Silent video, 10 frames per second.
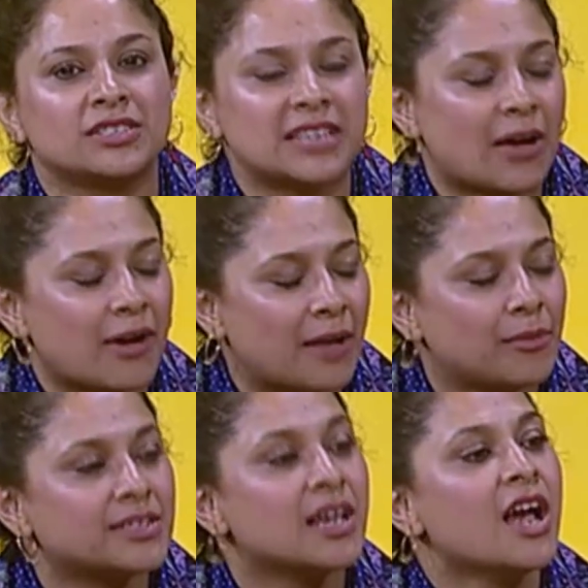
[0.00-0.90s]
Tower
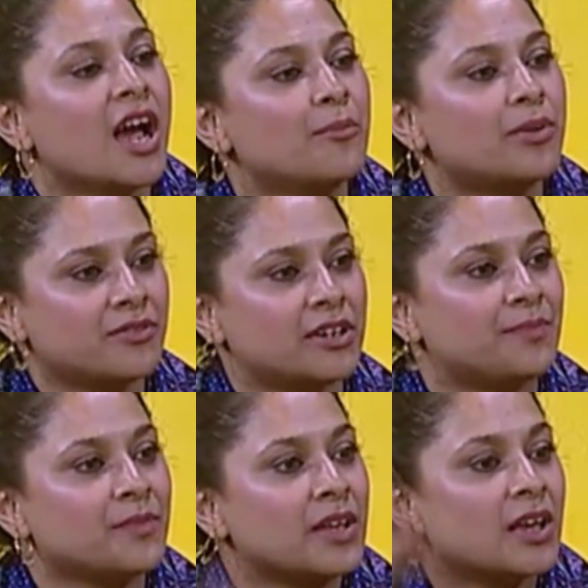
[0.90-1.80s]
Hamlets. And brother,
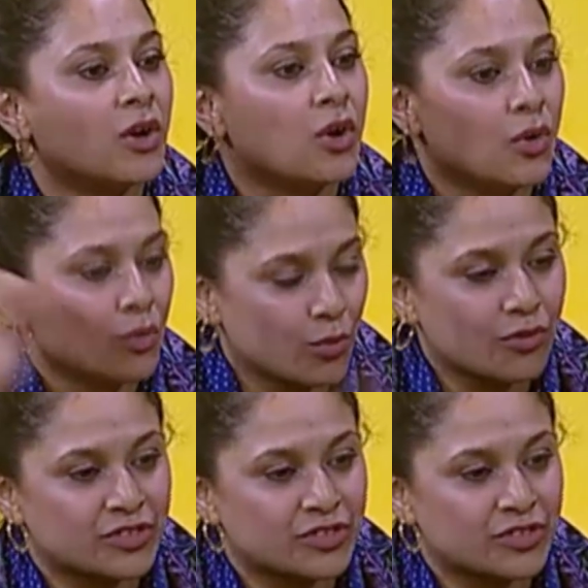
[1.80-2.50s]
we've